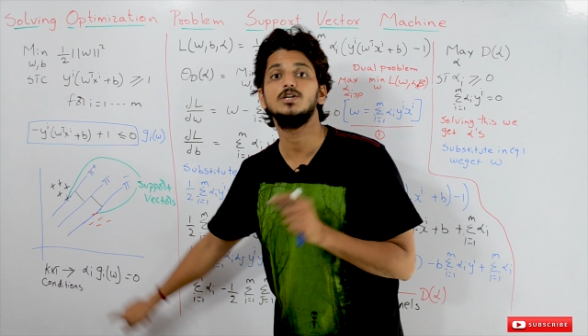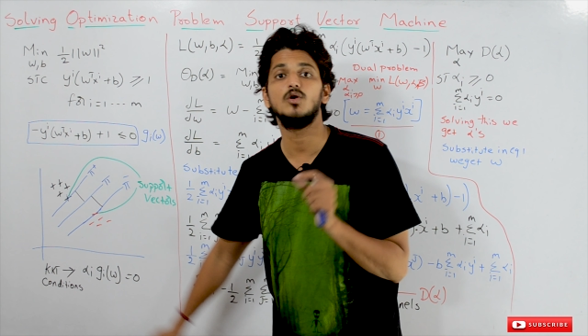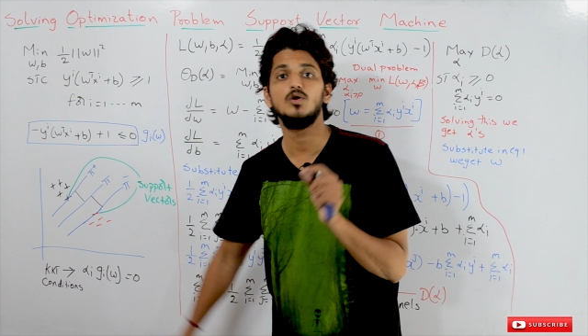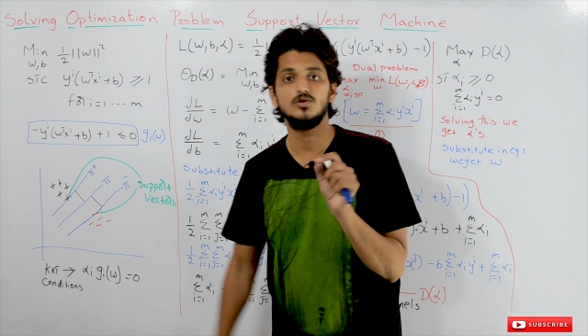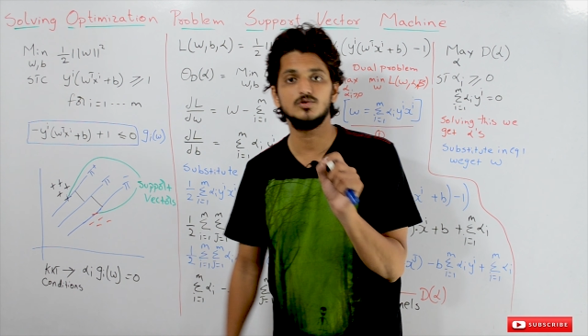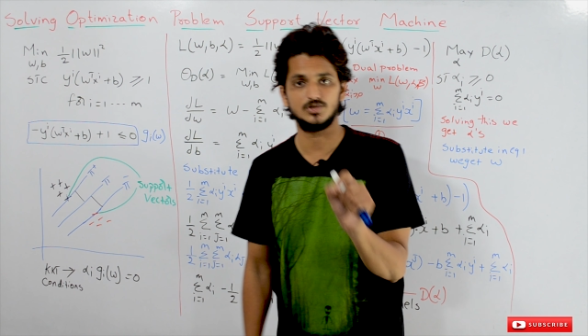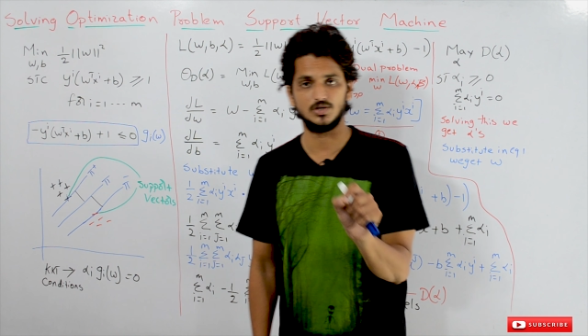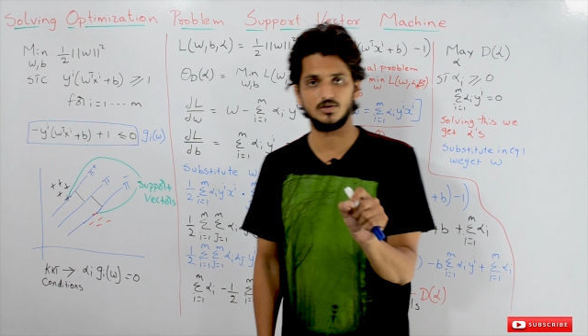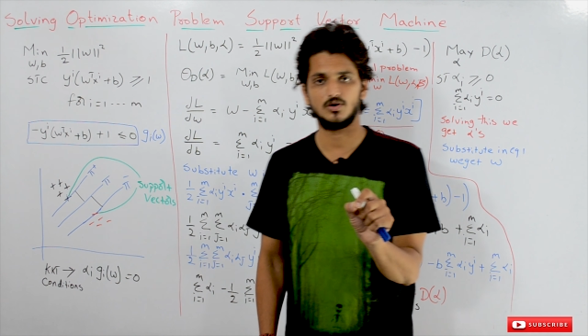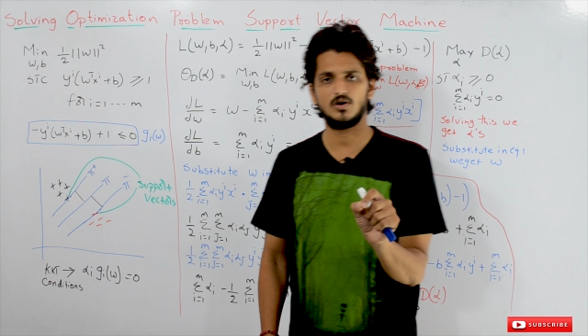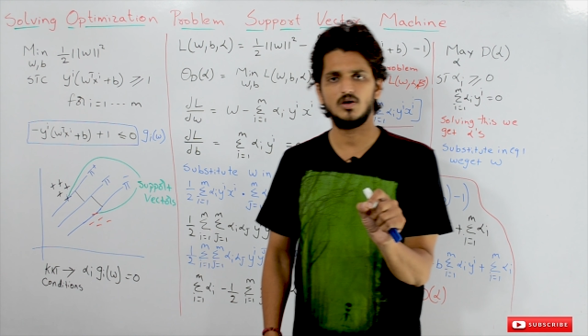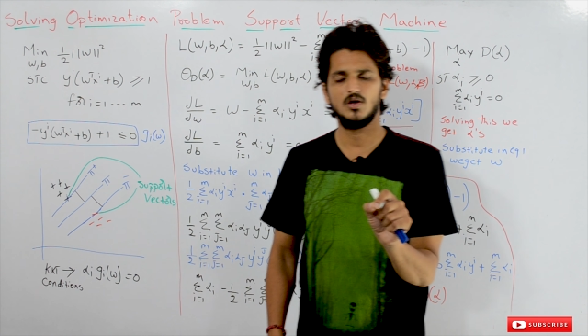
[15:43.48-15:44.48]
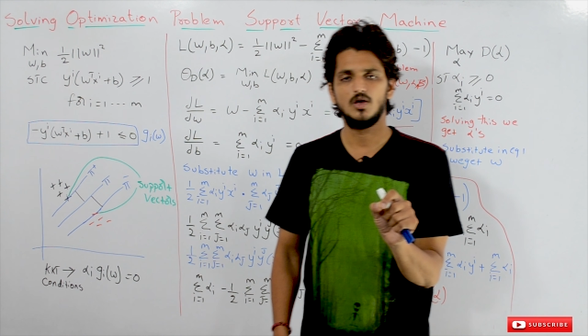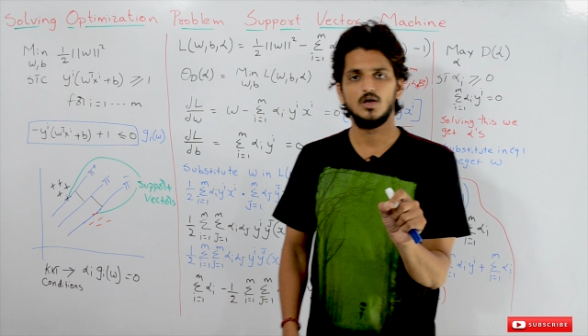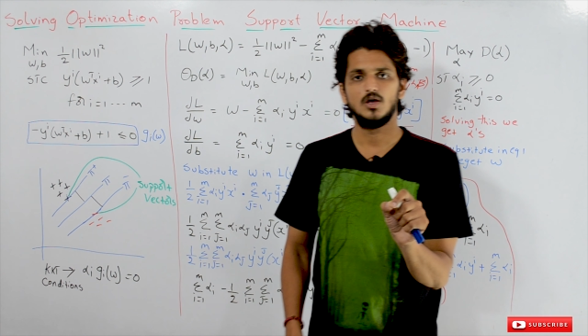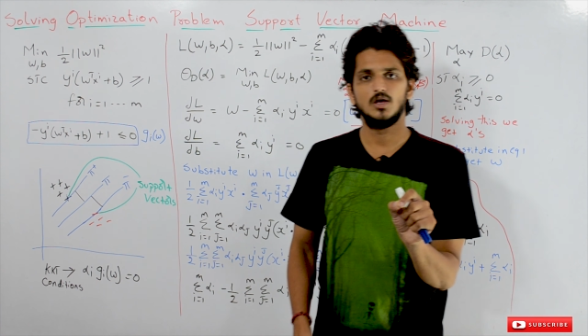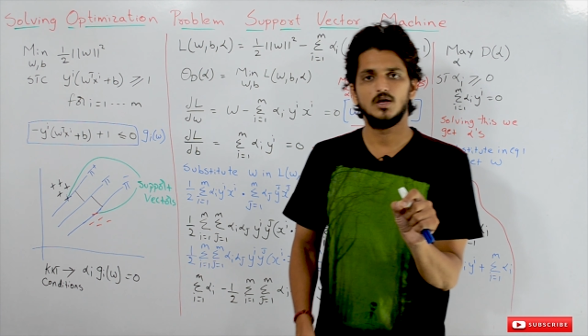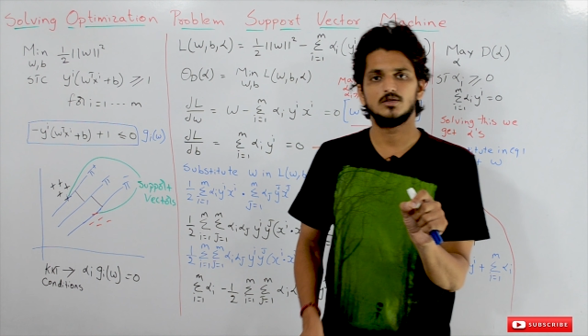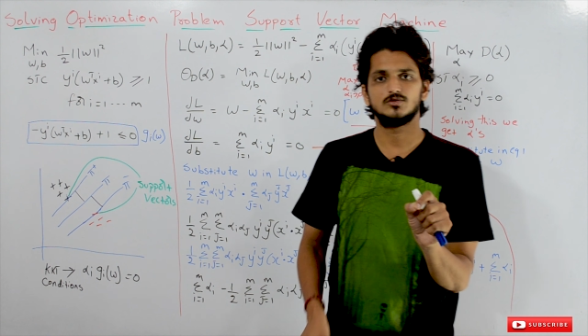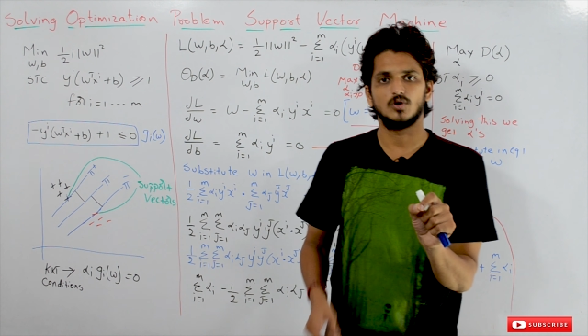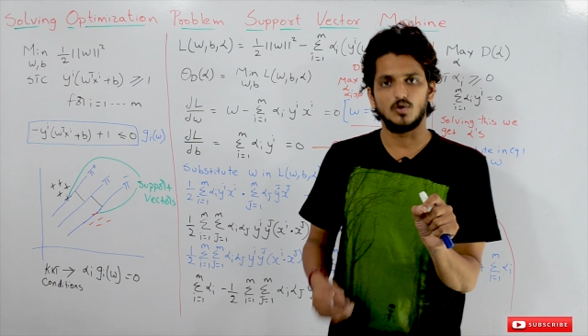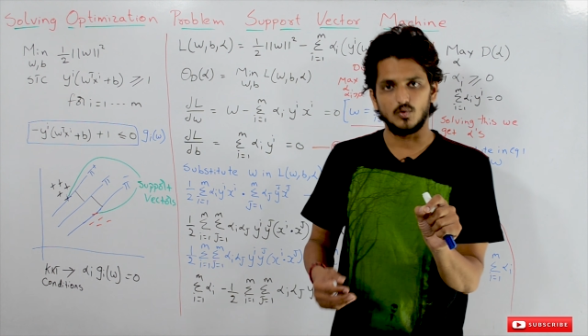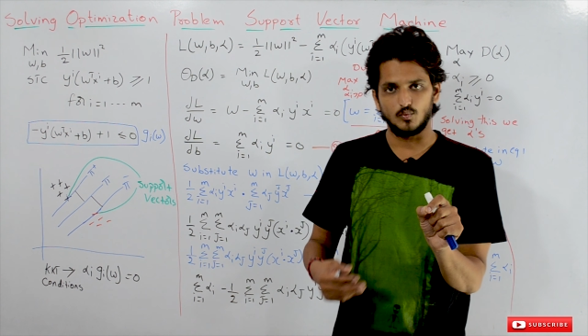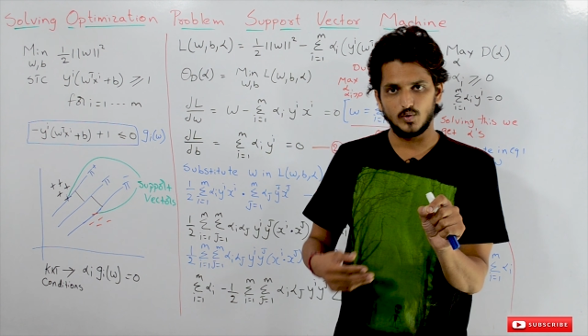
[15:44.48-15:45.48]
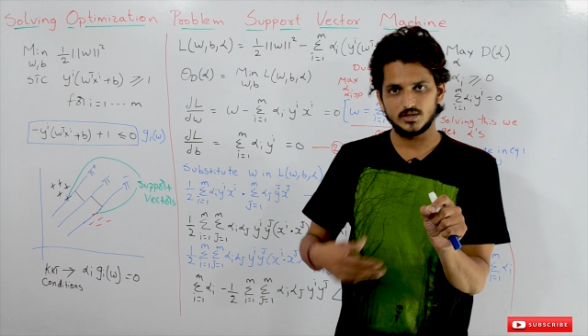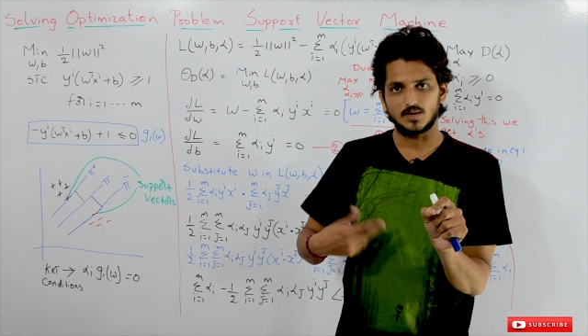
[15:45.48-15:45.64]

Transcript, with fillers: equal to zero. So we